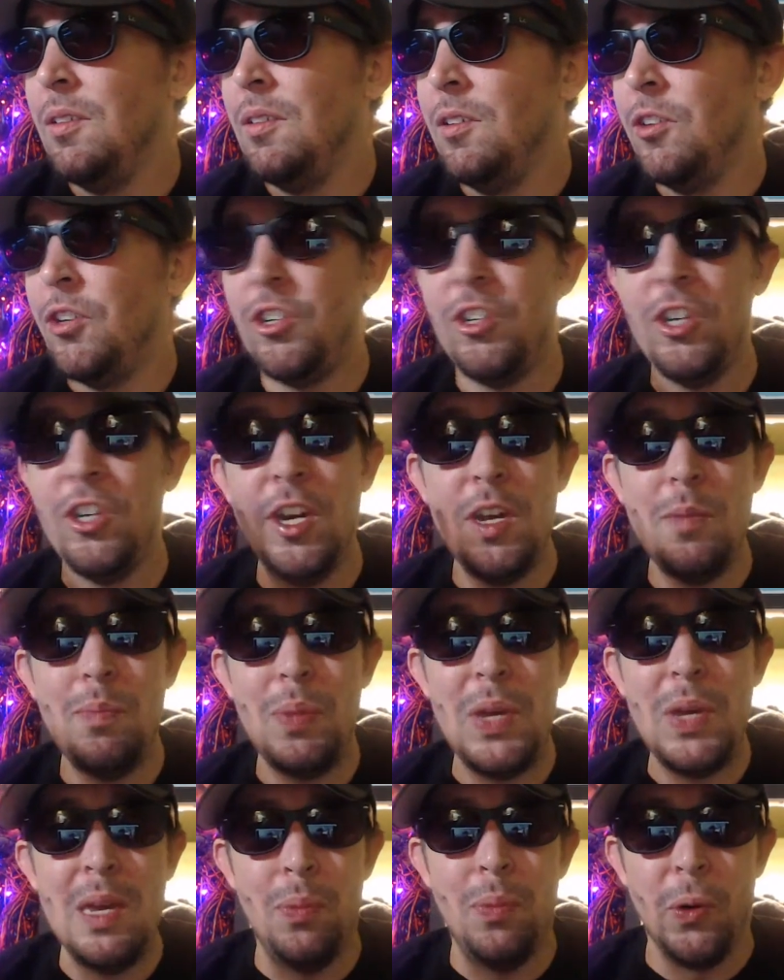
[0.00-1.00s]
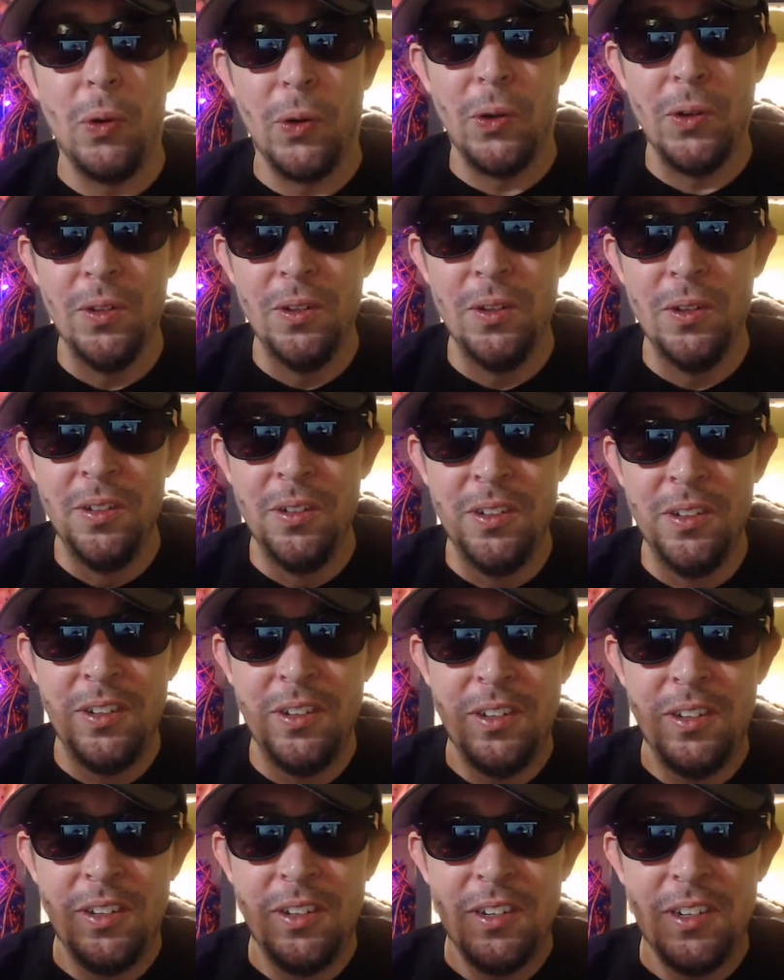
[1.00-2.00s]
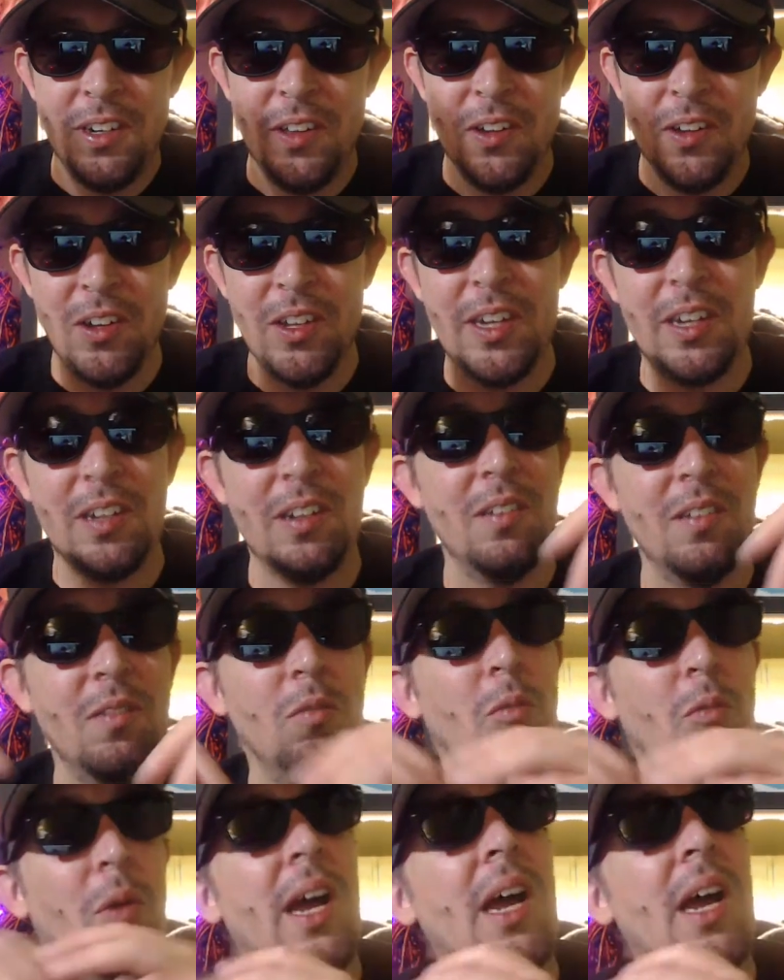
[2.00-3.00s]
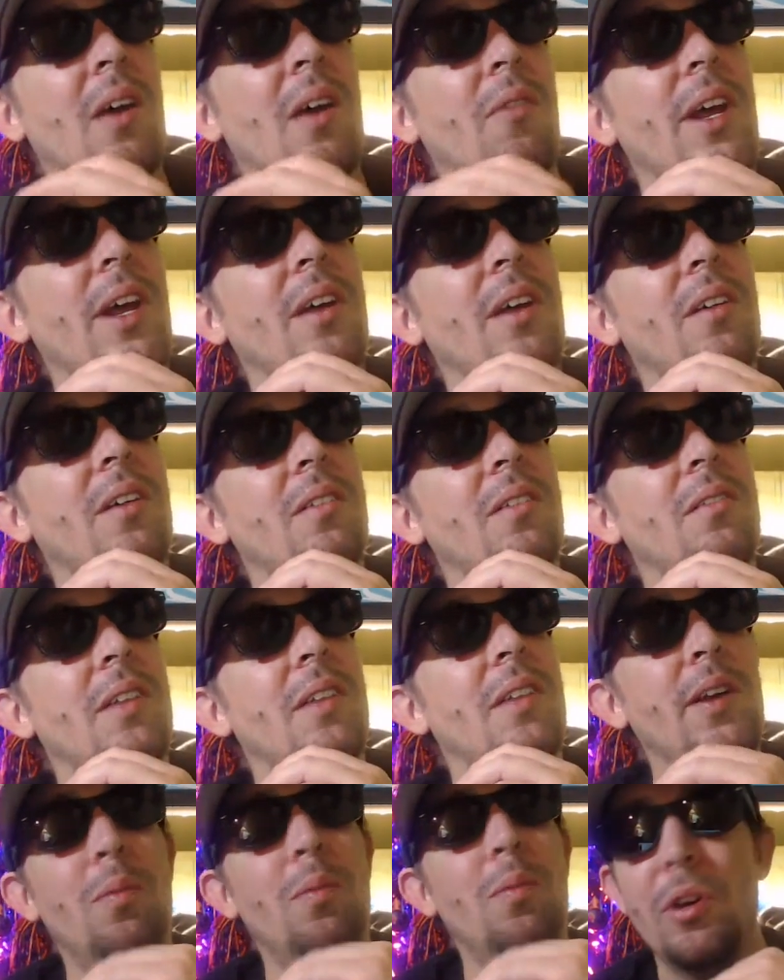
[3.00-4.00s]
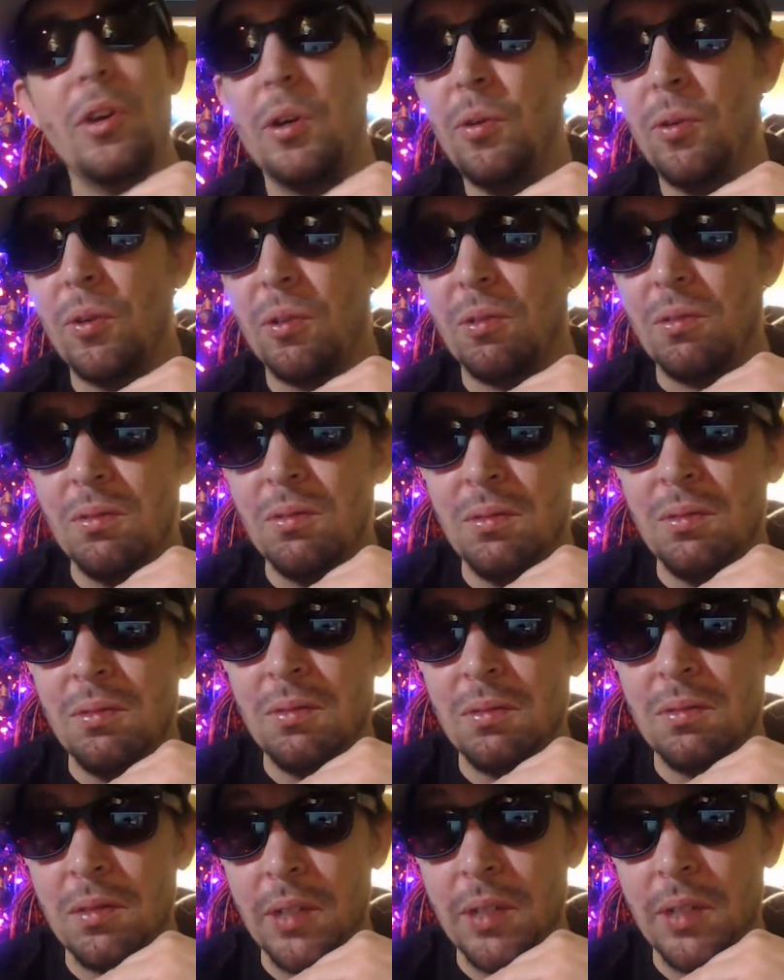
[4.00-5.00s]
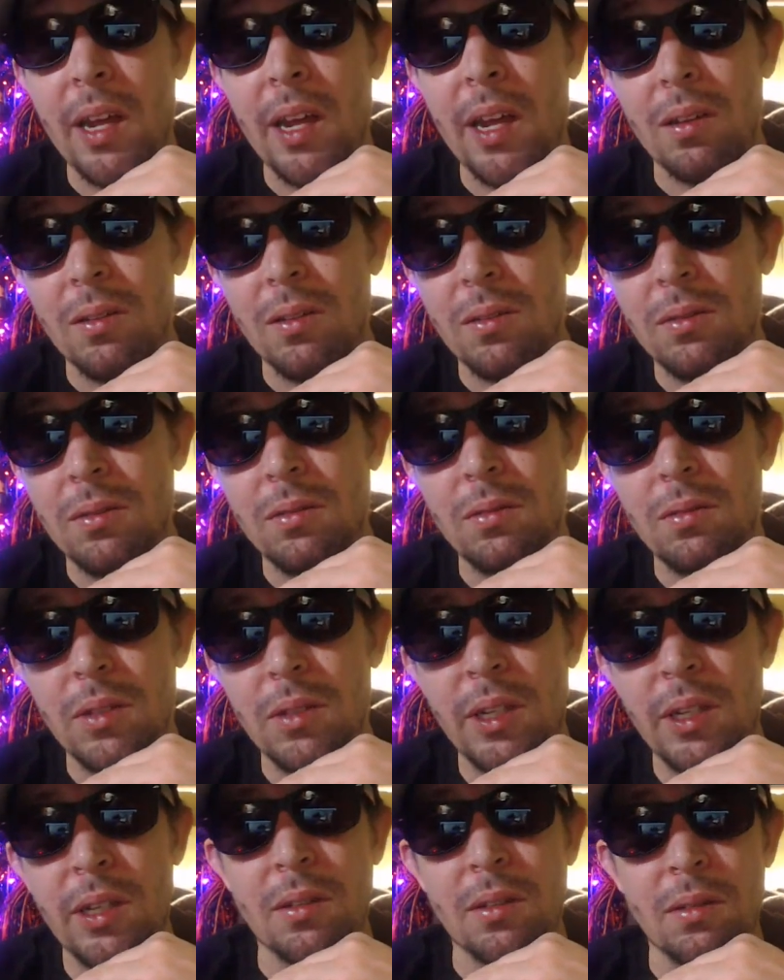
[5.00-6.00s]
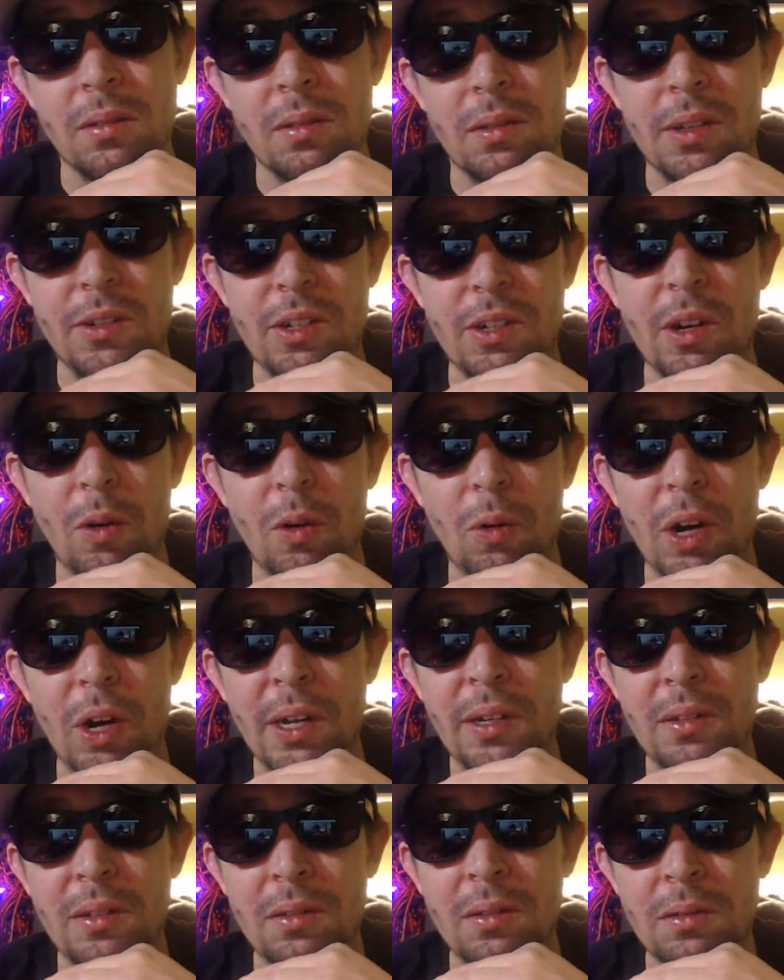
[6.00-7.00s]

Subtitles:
shitty people, and they're like, wow, now you're pretty cool. Yeah. Yeah. Because you know what?